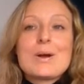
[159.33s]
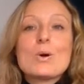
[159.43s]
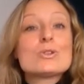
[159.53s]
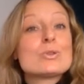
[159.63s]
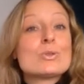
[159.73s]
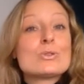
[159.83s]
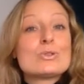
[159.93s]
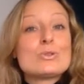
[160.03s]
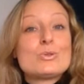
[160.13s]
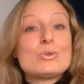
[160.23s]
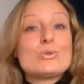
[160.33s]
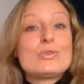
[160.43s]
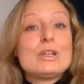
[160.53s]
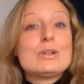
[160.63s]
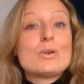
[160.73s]
also not to
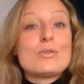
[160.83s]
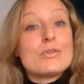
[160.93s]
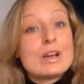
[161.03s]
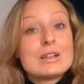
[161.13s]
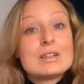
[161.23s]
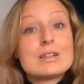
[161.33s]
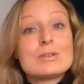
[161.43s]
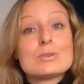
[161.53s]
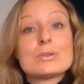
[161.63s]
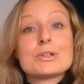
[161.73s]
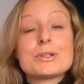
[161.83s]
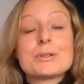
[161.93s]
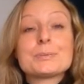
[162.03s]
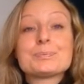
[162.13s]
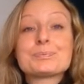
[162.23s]
feel offended
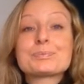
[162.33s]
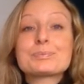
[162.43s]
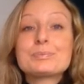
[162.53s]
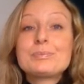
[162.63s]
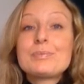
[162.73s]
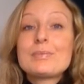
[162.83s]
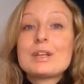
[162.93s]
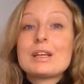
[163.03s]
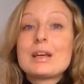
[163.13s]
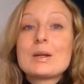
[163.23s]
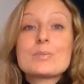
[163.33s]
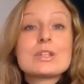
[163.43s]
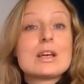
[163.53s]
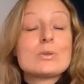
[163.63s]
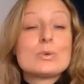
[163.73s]
or get
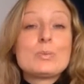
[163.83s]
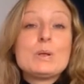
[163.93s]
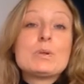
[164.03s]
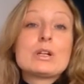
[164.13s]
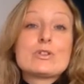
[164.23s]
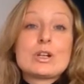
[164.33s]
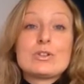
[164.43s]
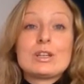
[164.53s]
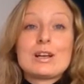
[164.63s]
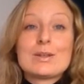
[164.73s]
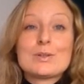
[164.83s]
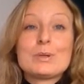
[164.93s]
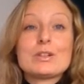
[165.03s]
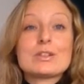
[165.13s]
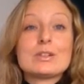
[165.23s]
upset when people are judging us,
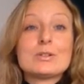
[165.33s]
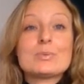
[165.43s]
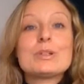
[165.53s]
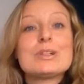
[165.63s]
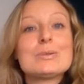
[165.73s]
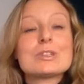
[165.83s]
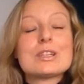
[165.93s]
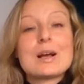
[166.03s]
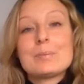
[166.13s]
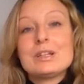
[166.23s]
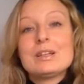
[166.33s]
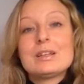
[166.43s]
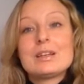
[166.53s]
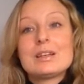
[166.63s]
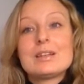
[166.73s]
because ultimately what's
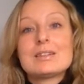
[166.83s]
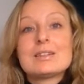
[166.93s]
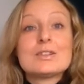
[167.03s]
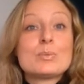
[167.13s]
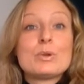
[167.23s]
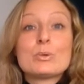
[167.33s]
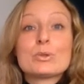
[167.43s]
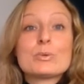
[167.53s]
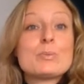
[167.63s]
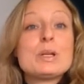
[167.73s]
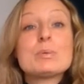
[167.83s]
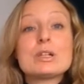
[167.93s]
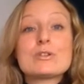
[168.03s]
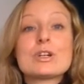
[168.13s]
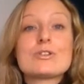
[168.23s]
happening is it's a mirror. When people
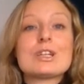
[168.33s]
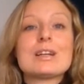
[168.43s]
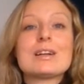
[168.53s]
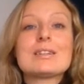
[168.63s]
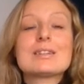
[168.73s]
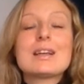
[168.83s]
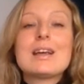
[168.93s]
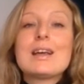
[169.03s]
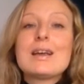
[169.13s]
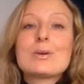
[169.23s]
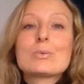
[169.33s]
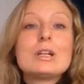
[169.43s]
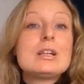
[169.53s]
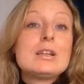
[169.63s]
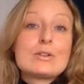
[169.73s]
are judging us,
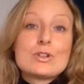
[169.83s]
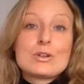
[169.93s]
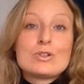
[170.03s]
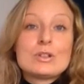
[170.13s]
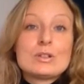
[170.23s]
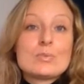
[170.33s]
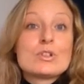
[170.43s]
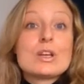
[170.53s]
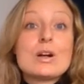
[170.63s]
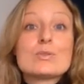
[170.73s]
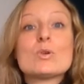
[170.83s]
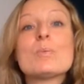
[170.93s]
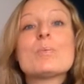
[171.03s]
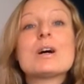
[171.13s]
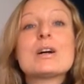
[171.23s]
really they're judging themselves or
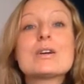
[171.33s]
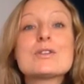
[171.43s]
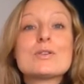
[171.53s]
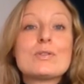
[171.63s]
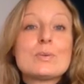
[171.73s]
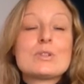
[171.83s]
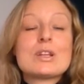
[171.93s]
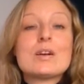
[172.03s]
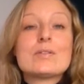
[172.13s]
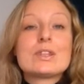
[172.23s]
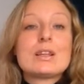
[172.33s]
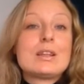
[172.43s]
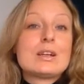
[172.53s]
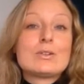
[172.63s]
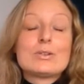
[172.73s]
parts of themselves that
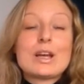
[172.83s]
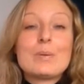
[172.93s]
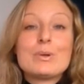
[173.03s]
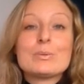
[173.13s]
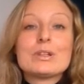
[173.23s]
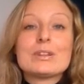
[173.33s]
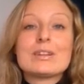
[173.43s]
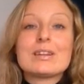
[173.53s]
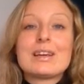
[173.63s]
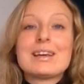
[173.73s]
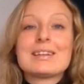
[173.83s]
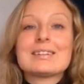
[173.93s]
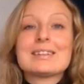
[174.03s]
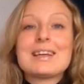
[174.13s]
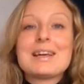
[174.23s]
they are not happy with. And